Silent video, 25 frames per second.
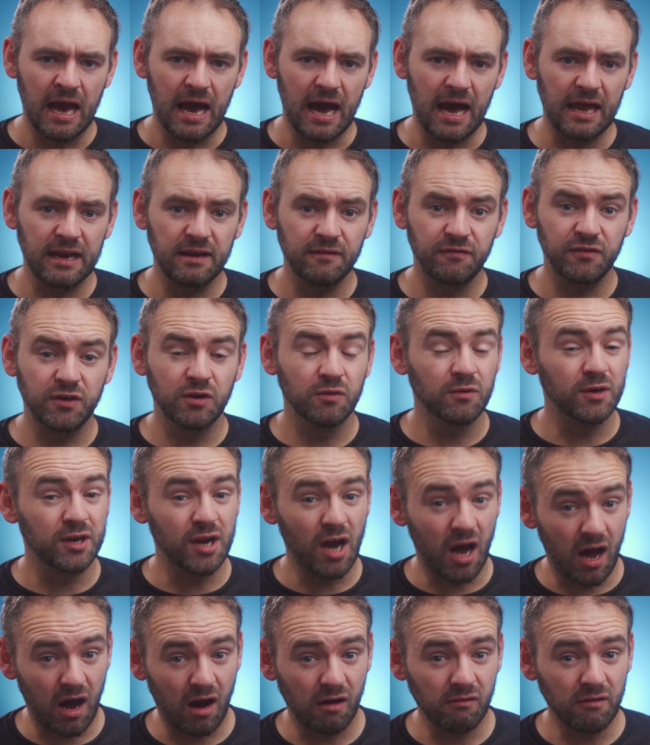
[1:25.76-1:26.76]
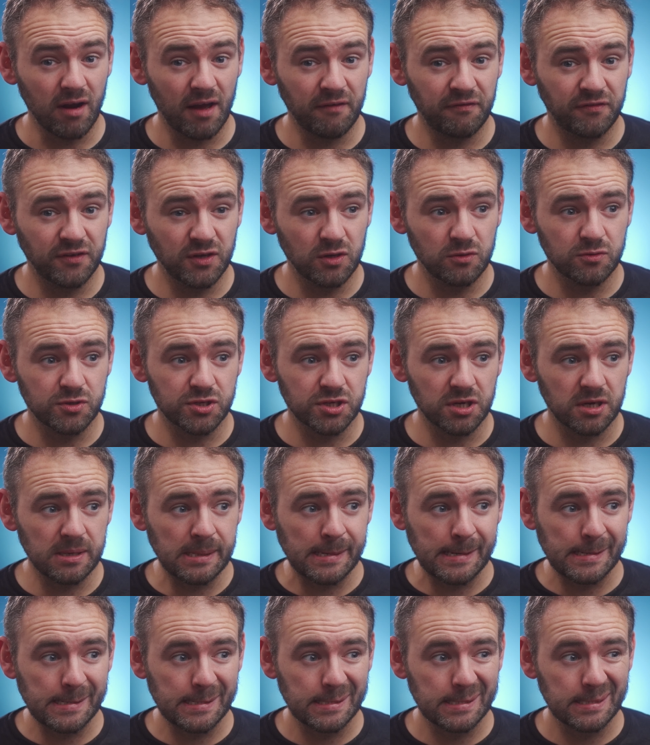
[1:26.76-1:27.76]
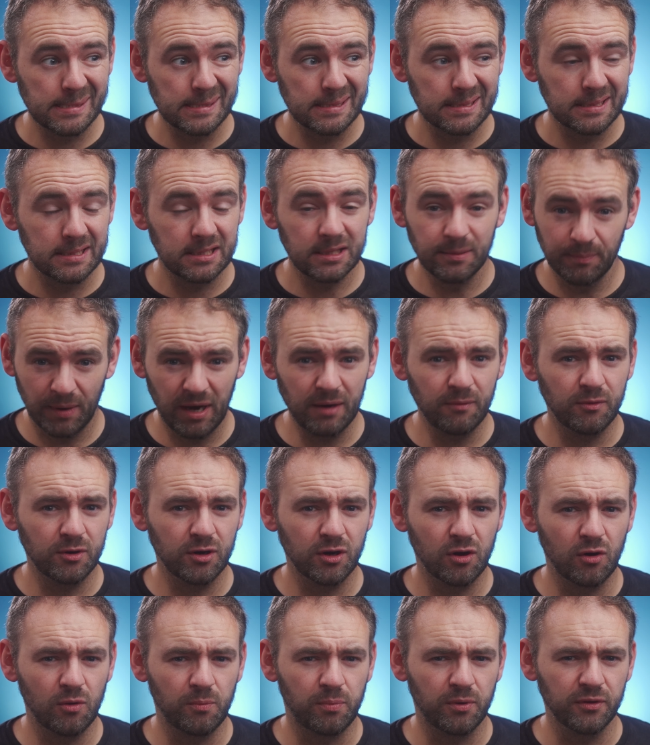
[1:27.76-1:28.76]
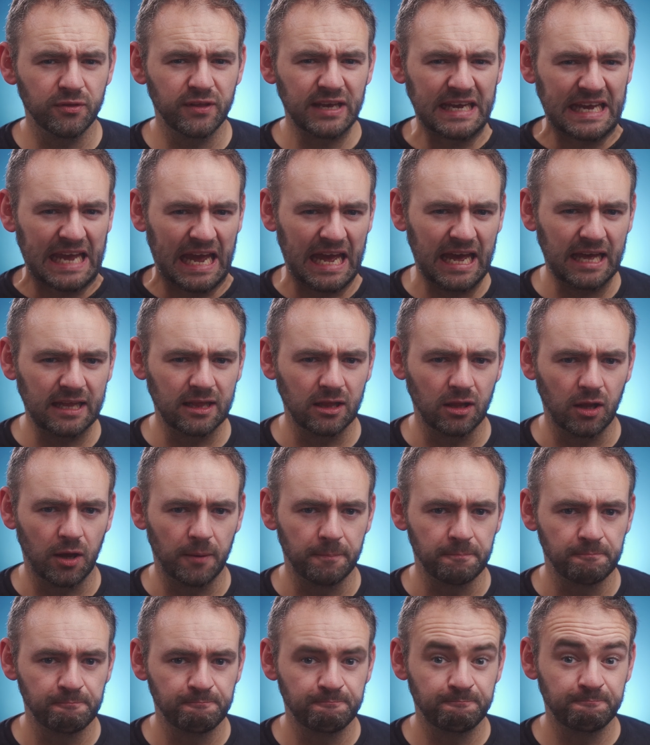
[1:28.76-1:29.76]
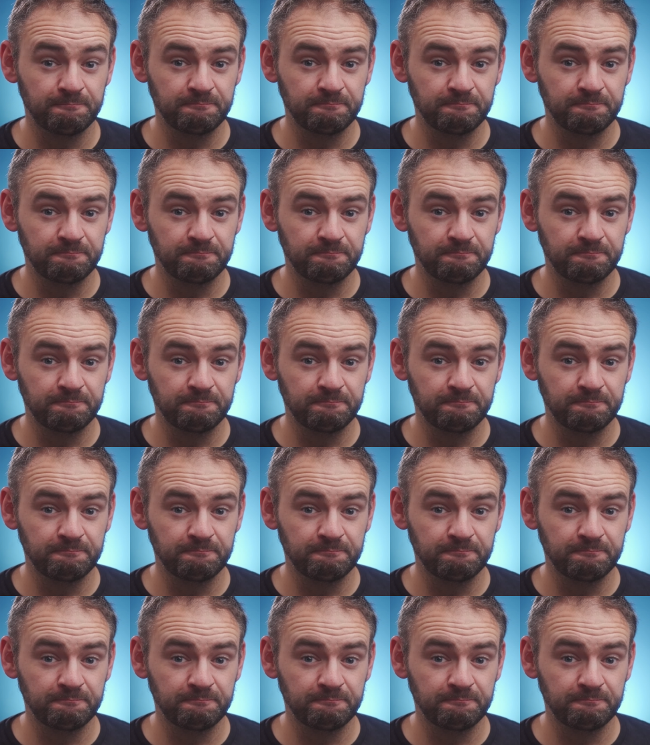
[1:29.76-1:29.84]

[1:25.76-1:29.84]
And if you're an RF user, you might want to go and put the kettle on.